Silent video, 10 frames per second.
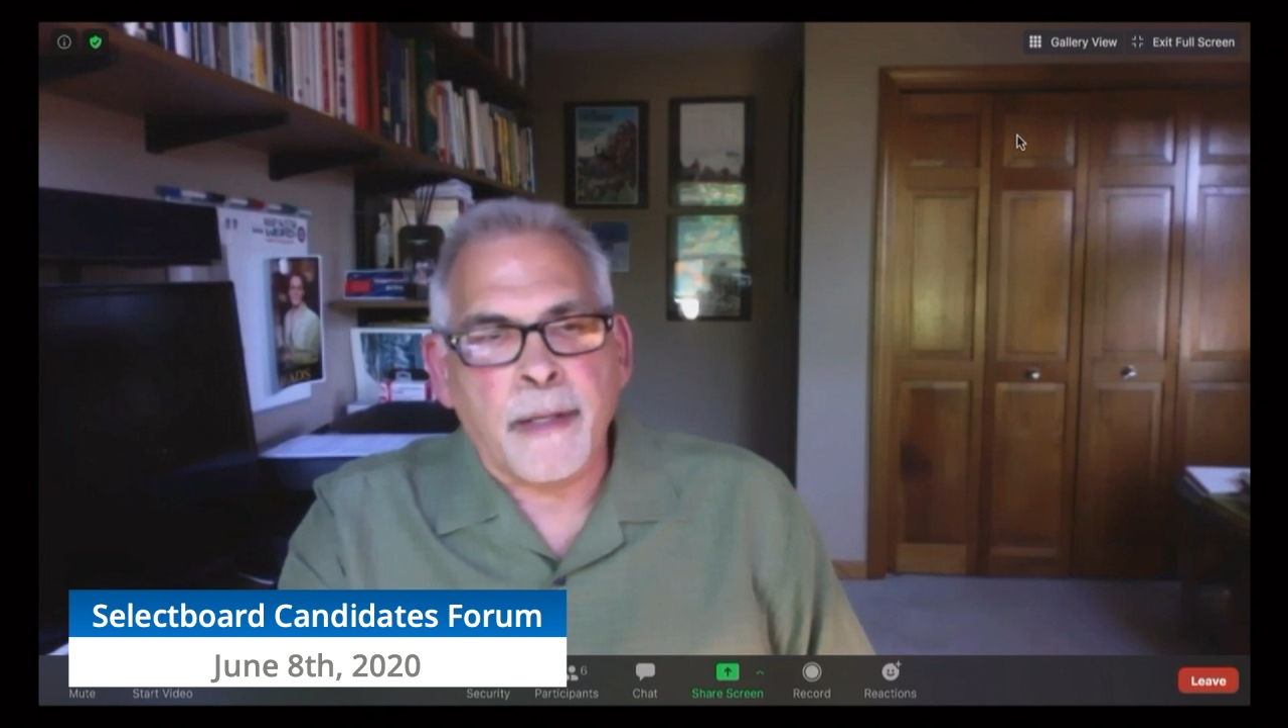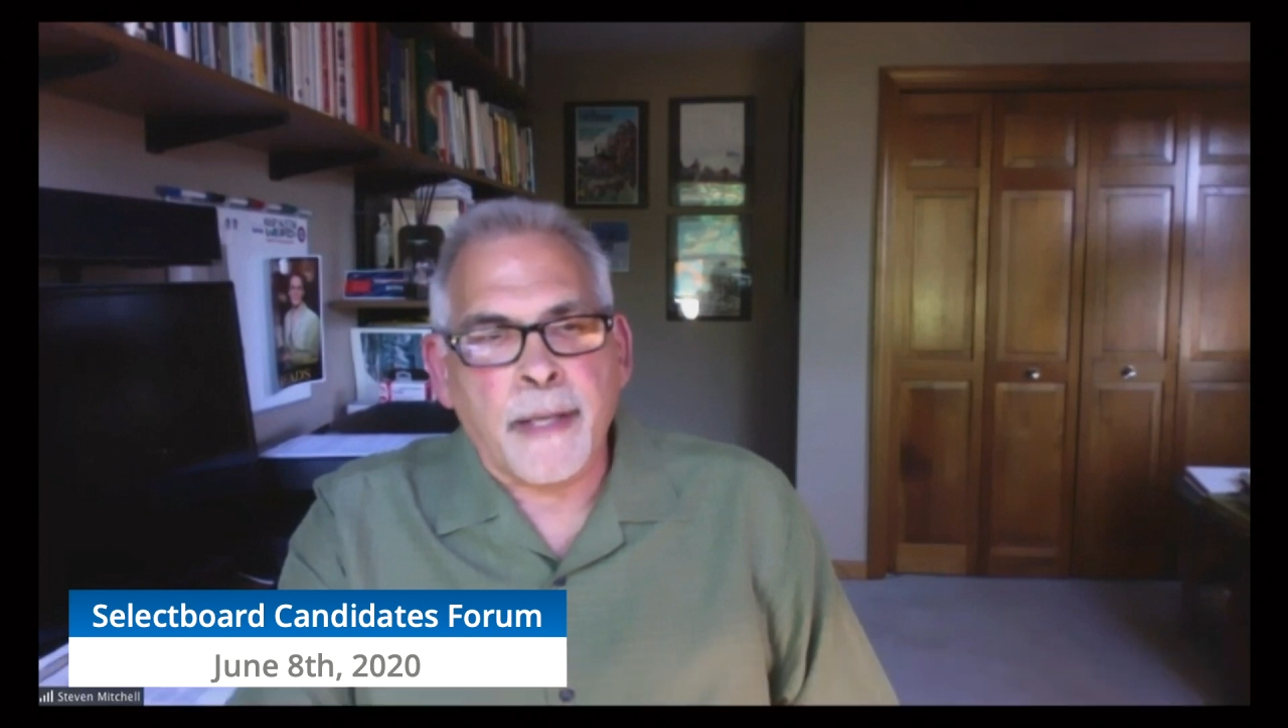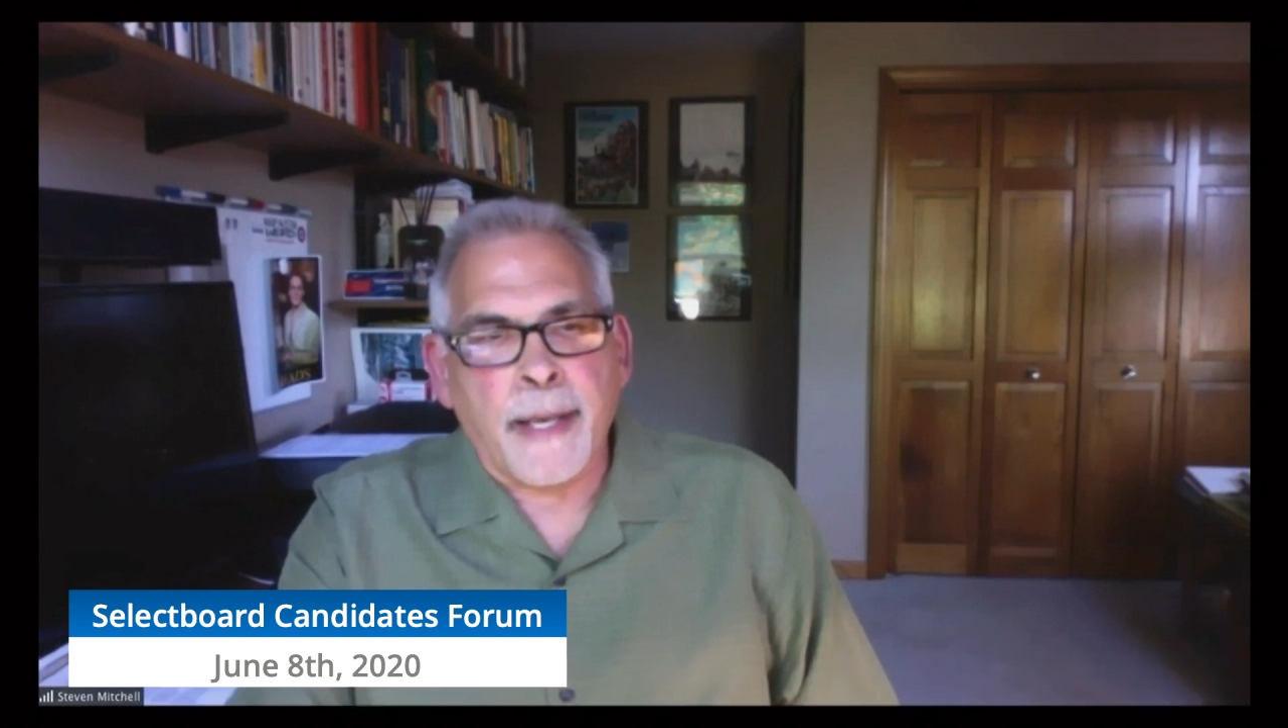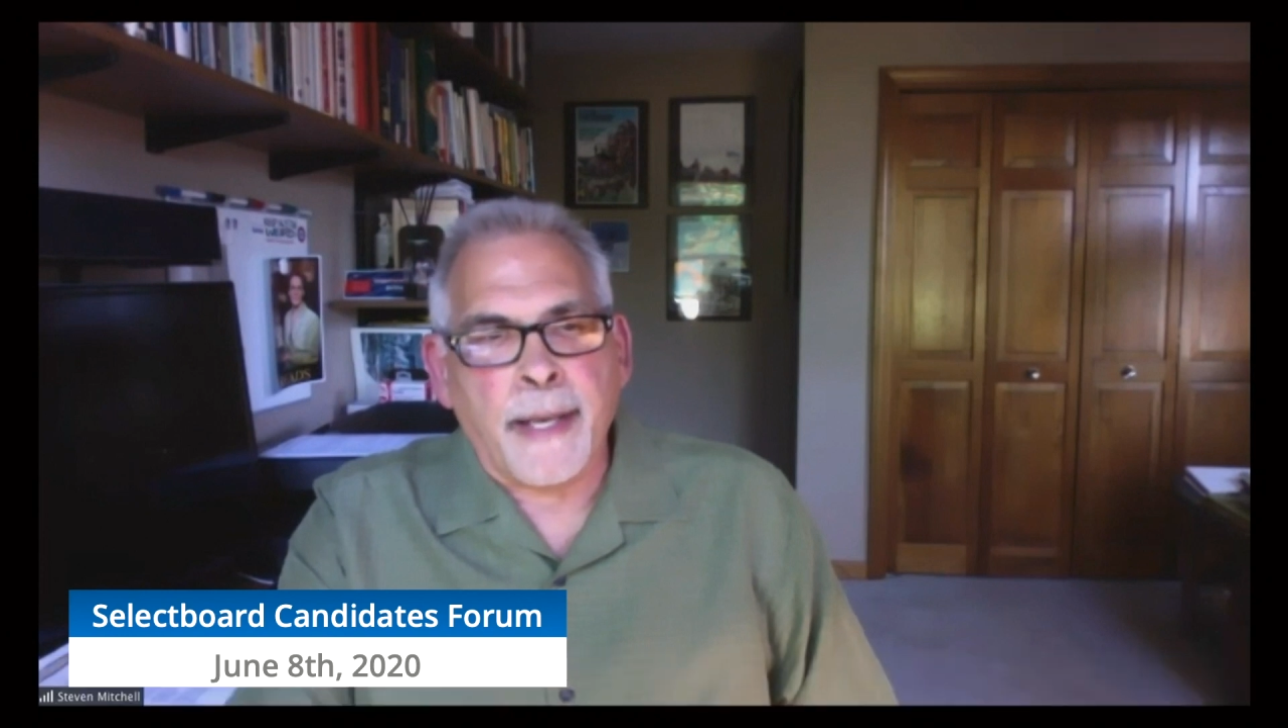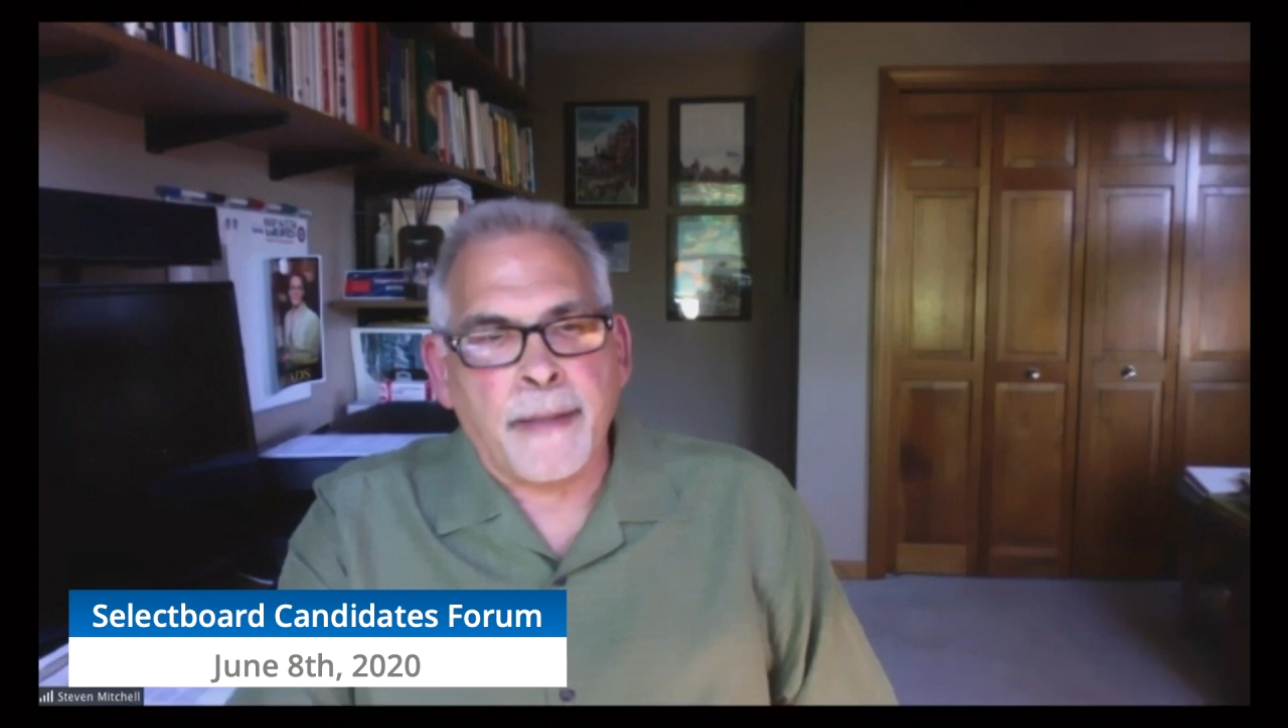
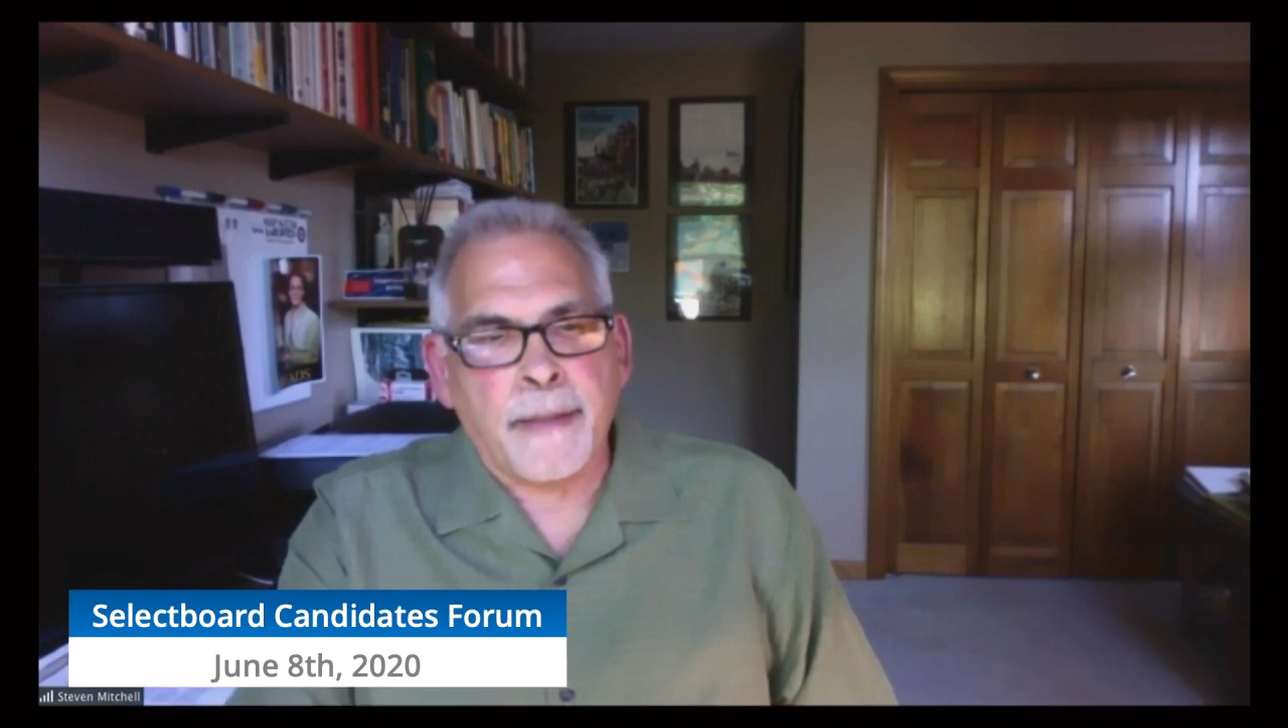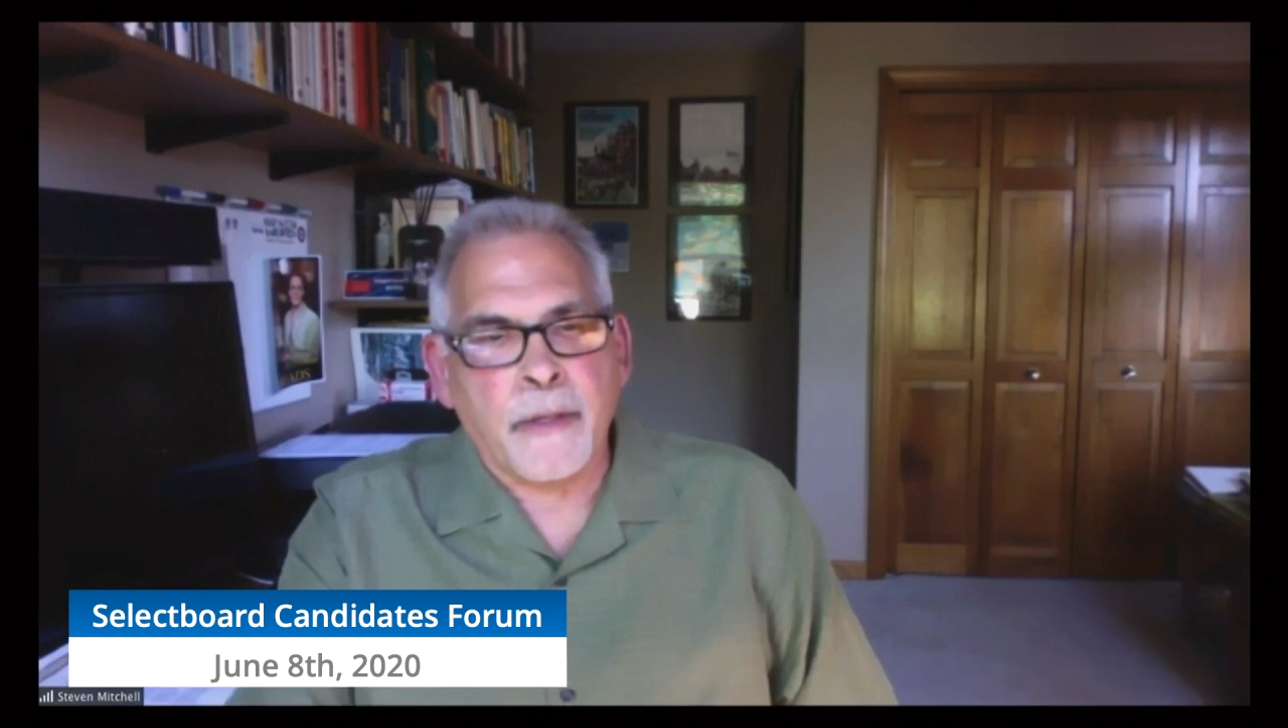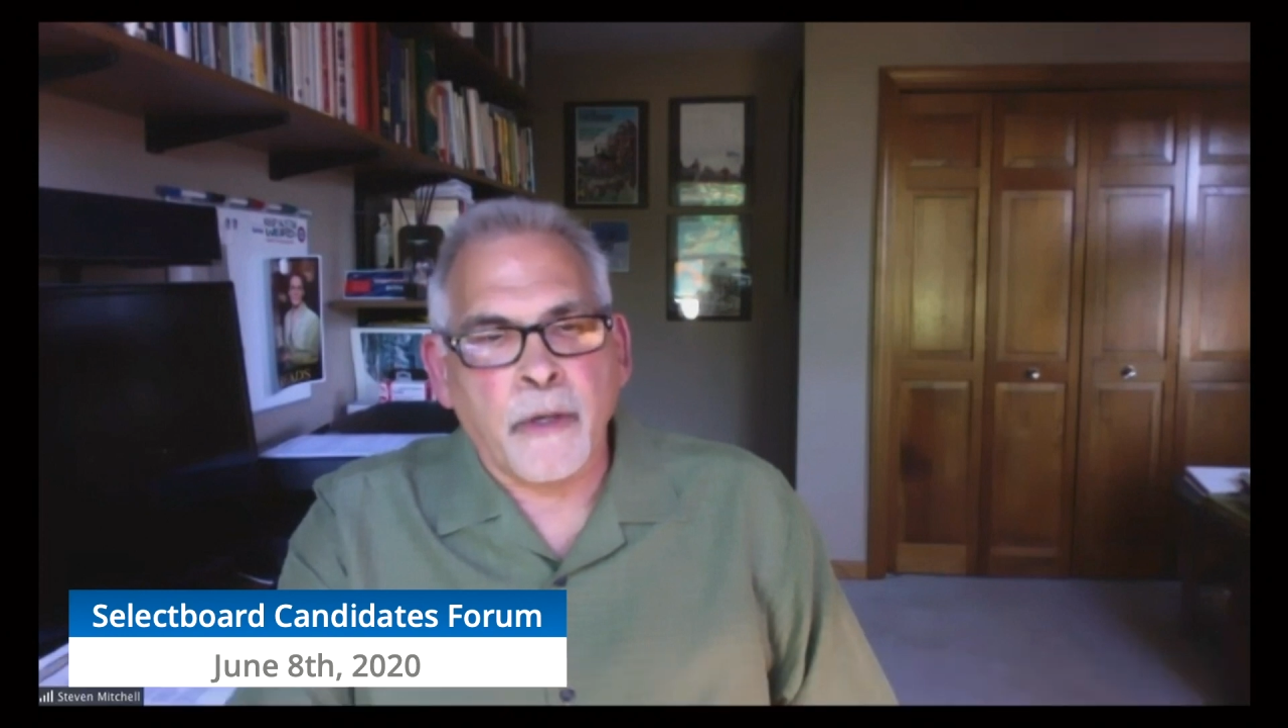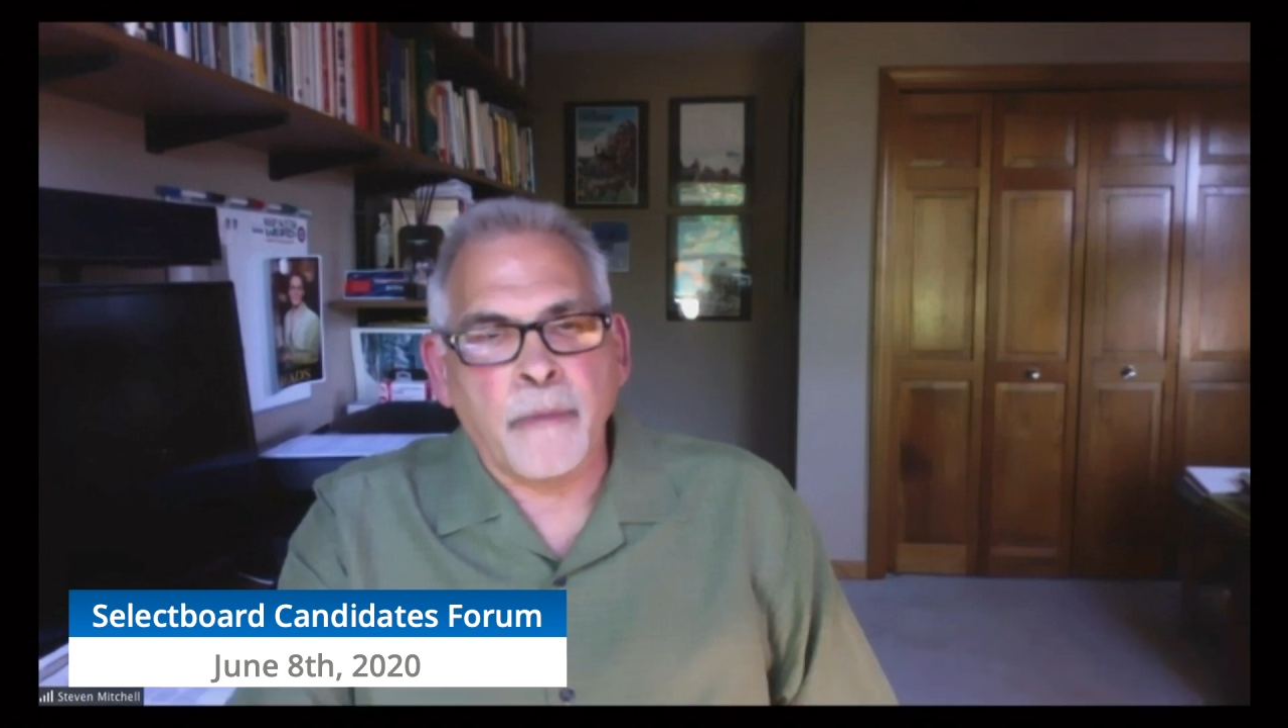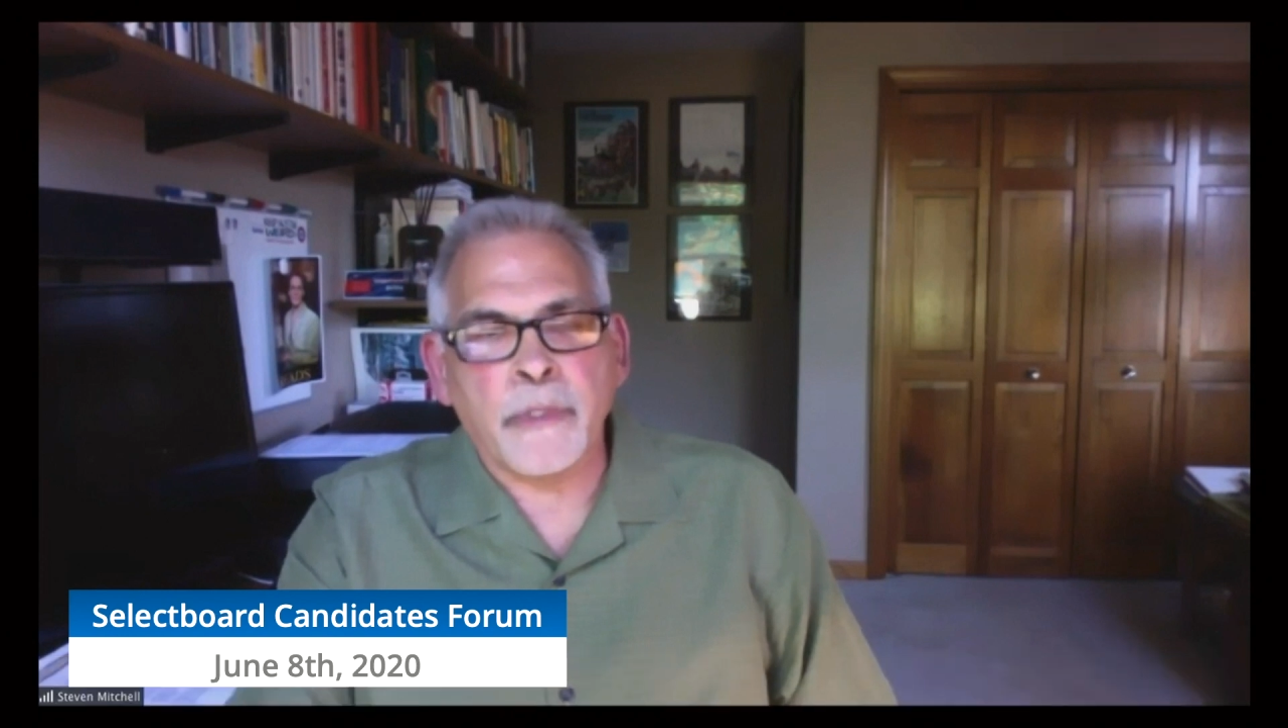in
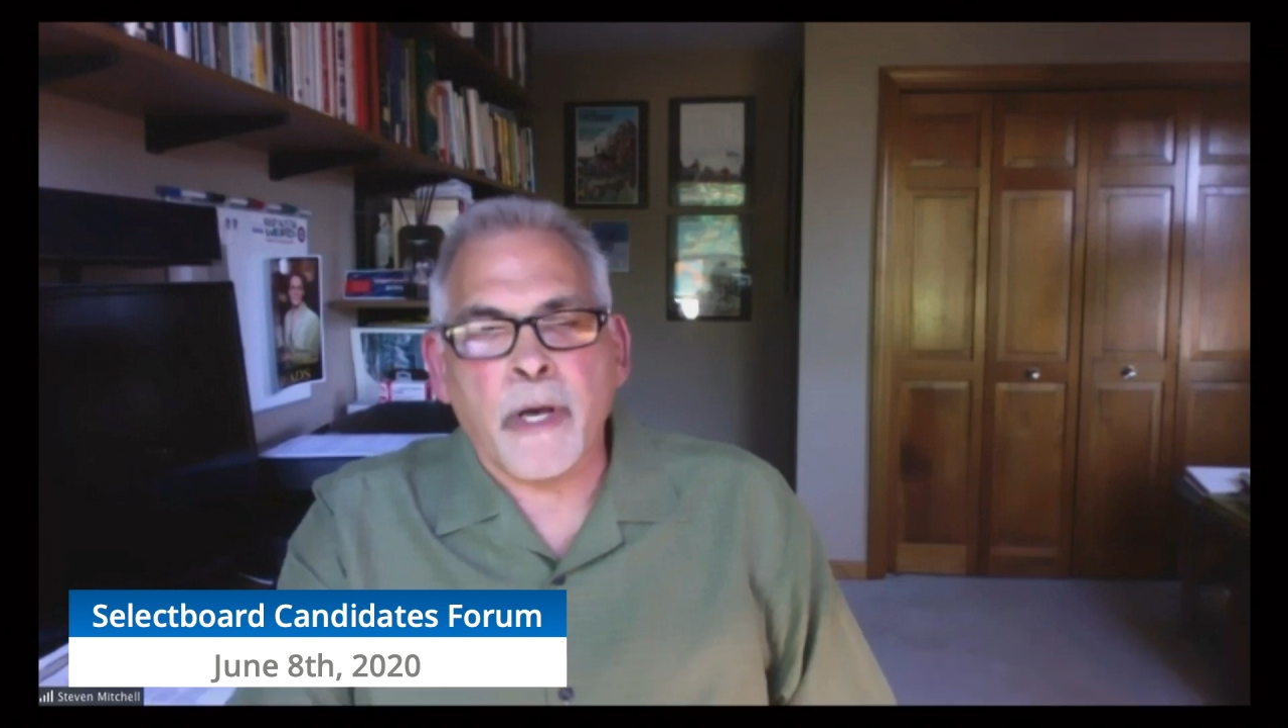terms